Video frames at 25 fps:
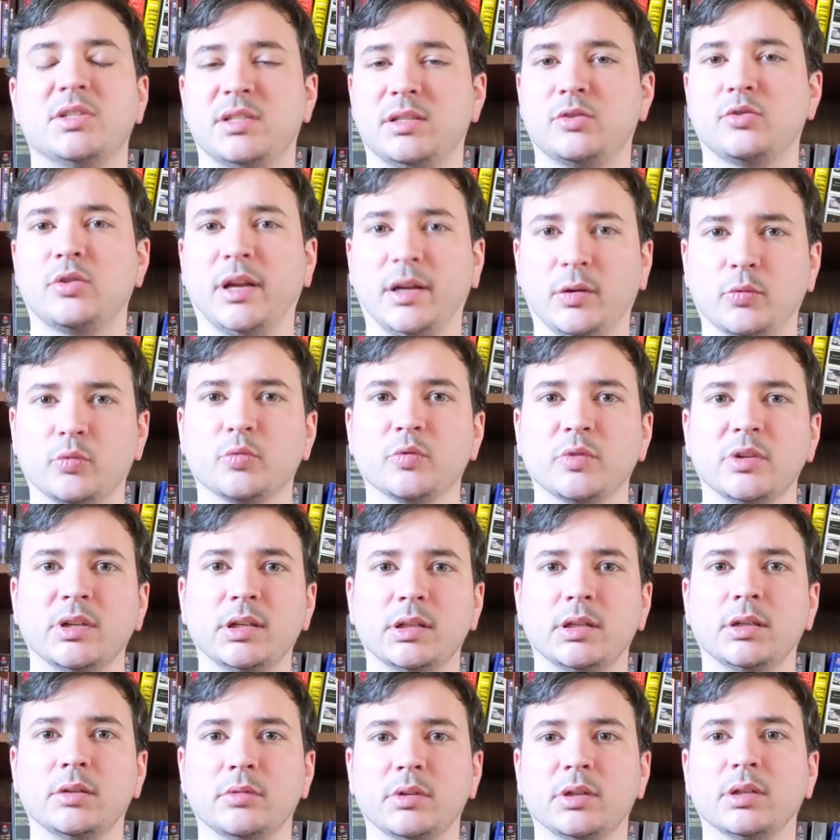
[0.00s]
It's like
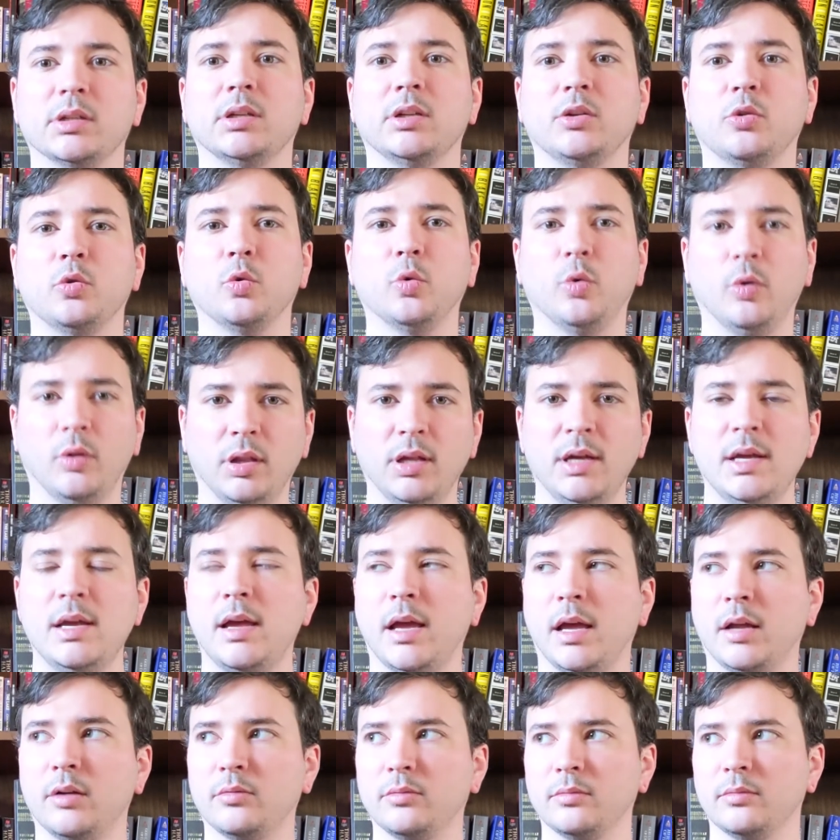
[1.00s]
really, really cool,
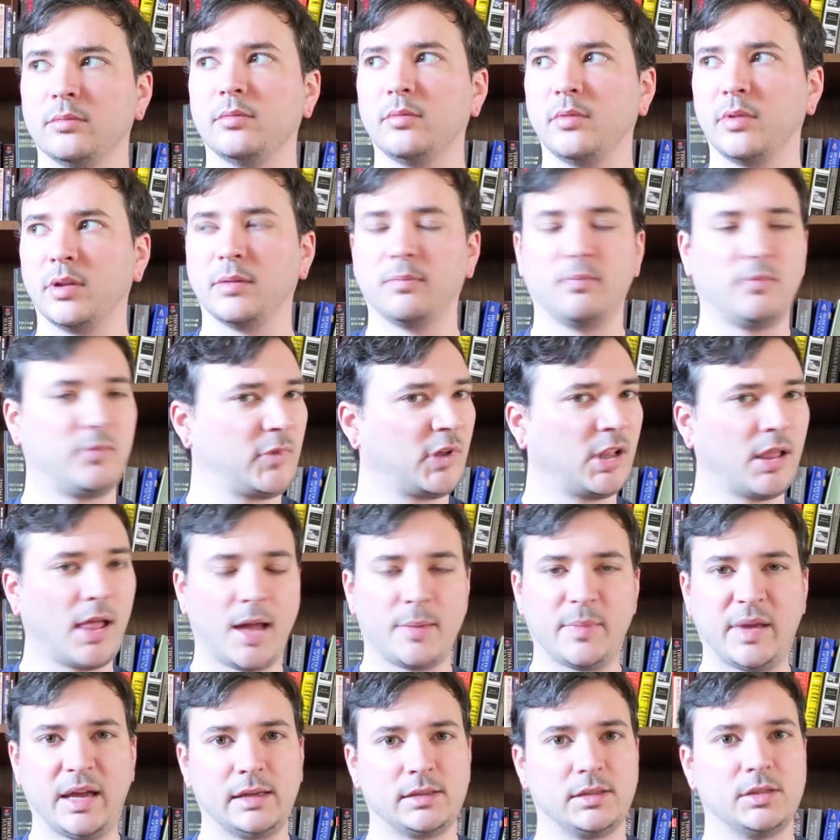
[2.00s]
and the
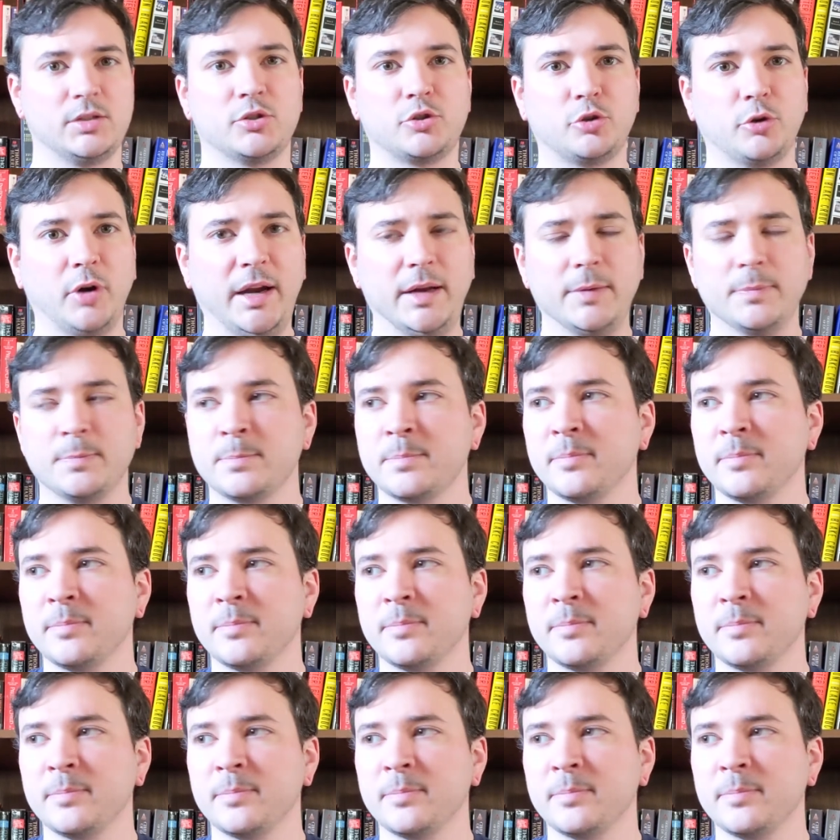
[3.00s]
climax is great.